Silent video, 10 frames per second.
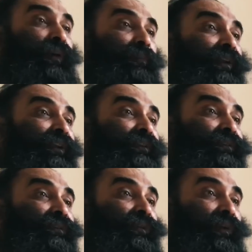
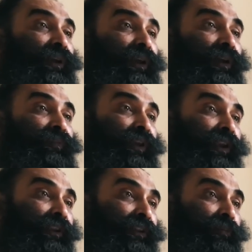families, okay,
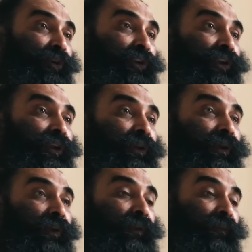every early in the morning